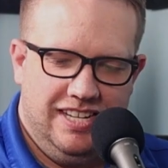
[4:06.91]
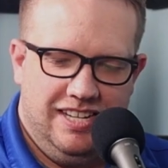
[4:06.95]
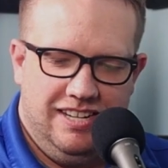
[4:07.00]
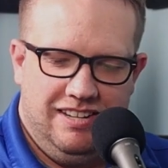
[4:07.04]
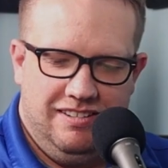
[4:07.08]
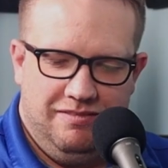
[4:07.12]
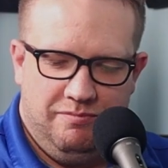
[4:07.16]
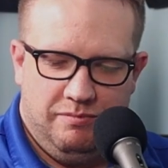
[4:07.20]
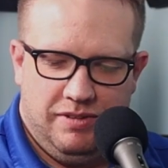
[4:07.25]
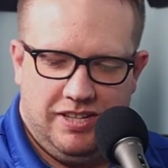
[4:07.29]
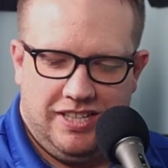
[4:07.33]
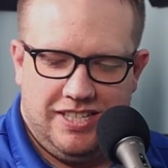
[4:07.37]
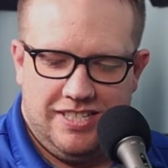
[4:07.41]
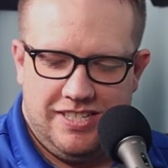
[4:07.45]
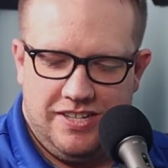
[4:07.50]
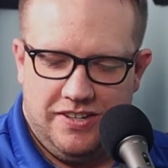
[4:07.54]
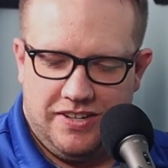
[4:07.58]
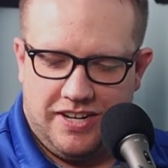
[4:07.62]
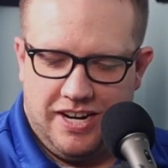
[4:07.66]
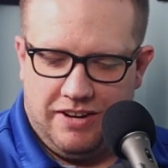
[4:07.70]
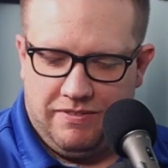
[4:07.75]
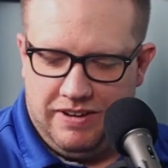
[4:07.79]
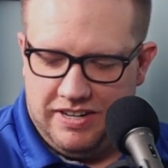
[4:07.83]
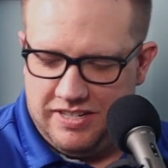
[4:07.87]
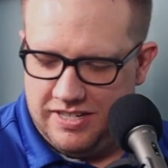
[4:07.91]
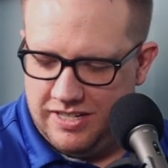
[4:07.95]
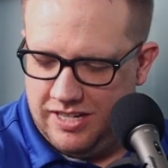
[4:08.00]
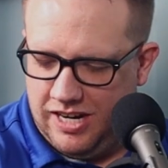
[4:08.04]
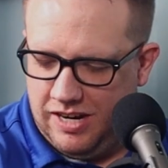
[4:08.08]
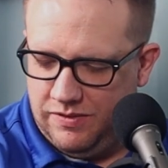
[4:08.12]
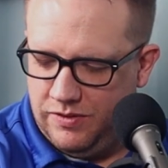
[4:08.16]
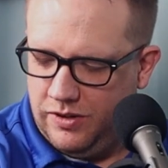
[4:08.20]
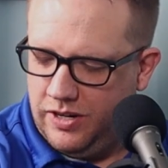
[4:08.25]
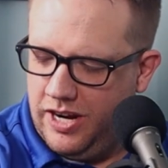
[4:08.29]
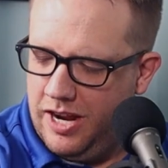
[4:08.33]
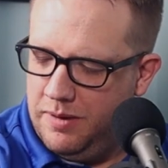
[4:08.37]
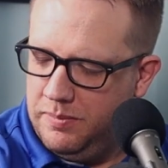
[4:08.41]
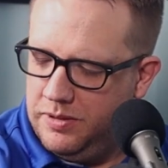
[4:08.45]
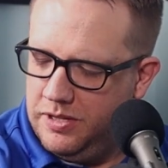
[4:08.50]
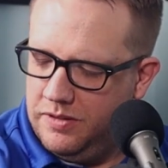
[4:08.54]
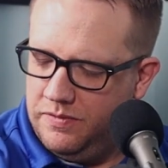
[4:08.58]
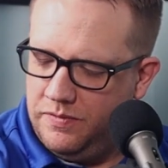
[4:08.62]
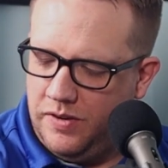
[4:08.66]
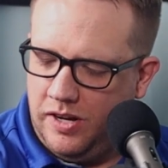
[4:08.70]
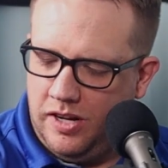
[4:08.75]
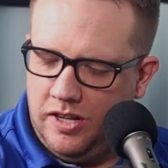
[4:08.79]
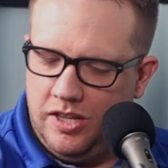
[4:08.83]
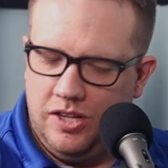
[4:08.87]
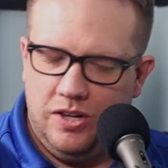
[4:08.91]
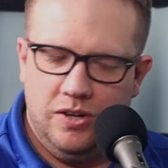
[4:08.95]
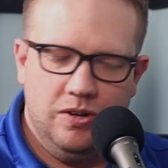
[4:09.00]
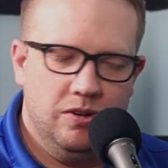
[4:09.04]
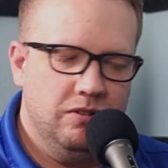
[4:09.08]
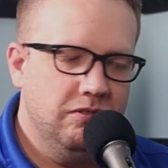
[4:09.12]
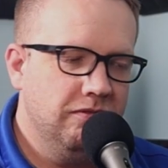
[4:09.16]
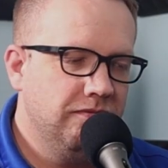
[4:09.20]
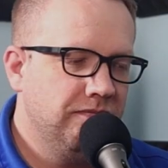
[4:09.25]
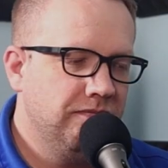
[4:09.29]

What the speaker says: But the Cinder King races off. They're not able to follow